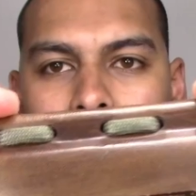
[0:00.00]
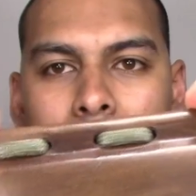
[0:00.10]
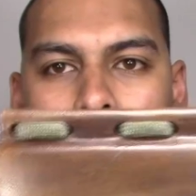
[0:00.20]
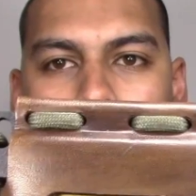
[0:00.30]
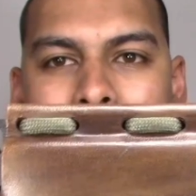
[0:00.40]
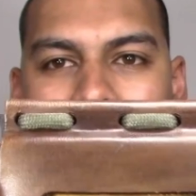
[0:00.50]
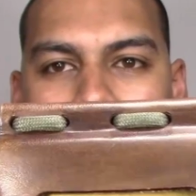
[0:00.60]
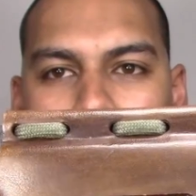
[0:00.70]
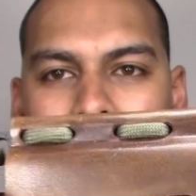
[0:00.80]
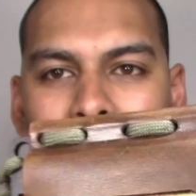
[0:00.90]
the My
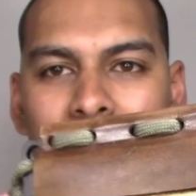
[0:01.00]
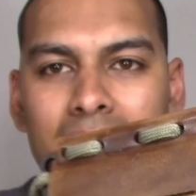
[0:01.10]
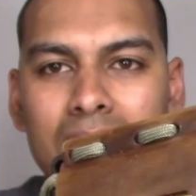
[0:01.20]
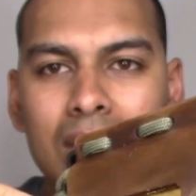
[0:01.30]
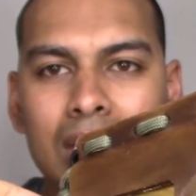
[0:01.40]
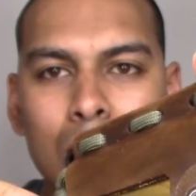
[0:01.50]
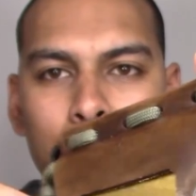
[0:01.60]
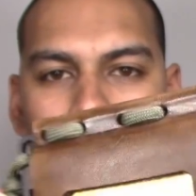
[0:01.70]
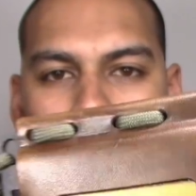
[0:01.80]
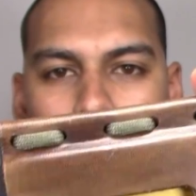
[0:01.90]
Brother's
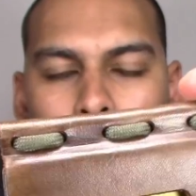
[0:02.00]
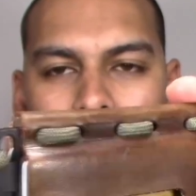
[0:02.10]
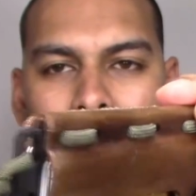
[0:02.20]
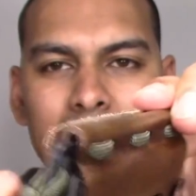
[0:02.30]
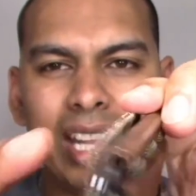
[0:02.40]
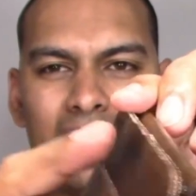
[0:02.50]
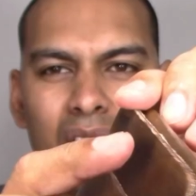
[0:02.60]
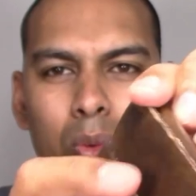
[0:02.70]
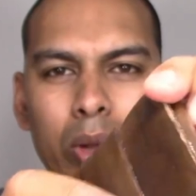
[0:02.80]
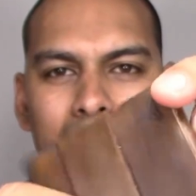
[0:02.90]
Keeper wallet. I don't
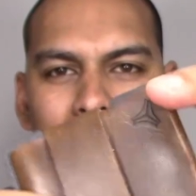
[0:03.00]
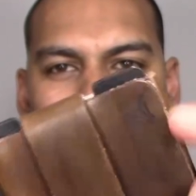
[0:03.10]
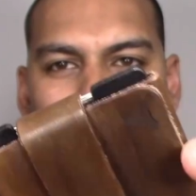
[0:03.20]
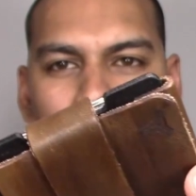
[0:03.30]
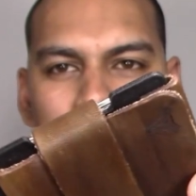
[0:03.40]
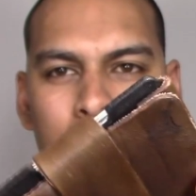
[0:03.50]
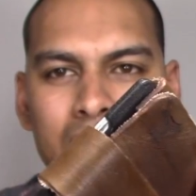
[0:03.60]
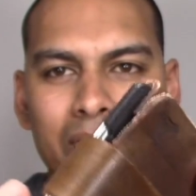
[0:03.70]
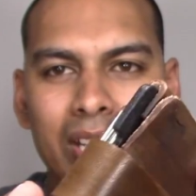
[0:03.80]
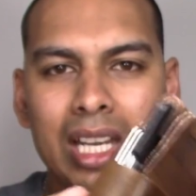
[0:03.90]
know if they've got a
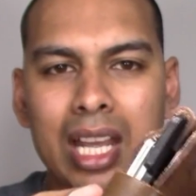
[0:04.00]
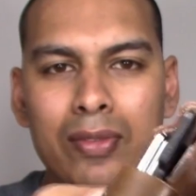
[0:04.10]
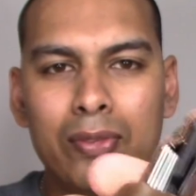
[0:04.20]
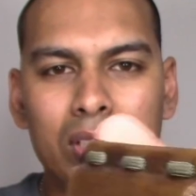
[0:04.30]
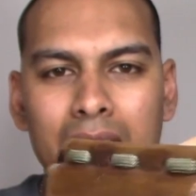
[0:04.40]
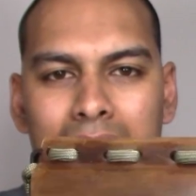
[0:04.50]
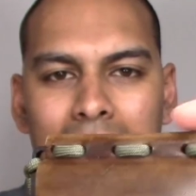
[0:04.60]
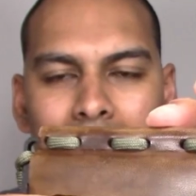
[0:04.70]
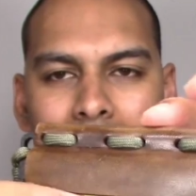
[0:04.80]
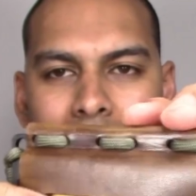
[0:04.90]
specific name for it. I'll
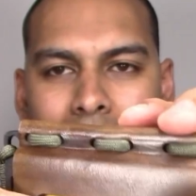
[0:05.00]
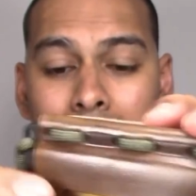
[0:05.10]
leave a link.